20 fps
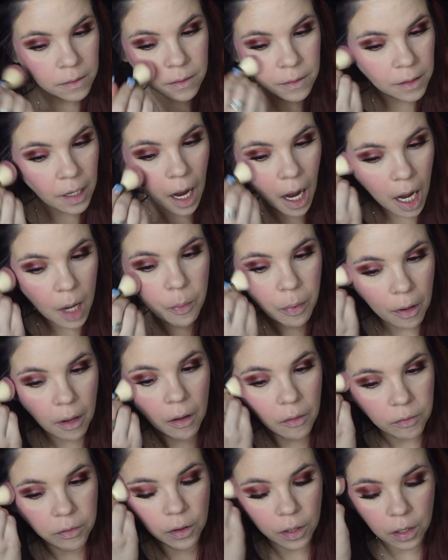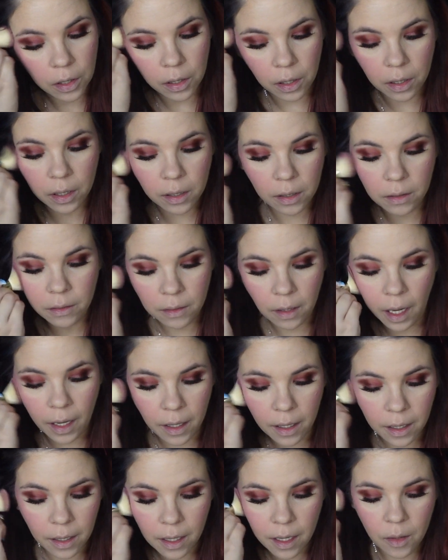type of look.
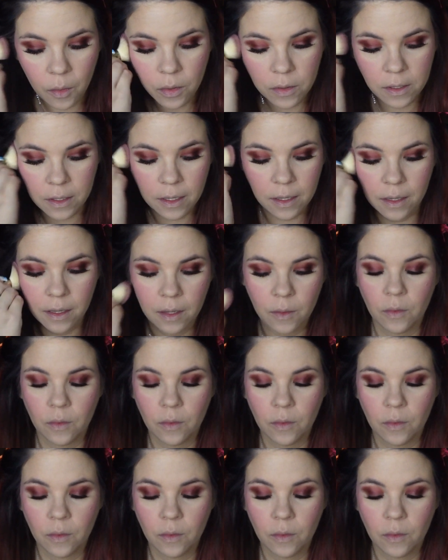Like he was,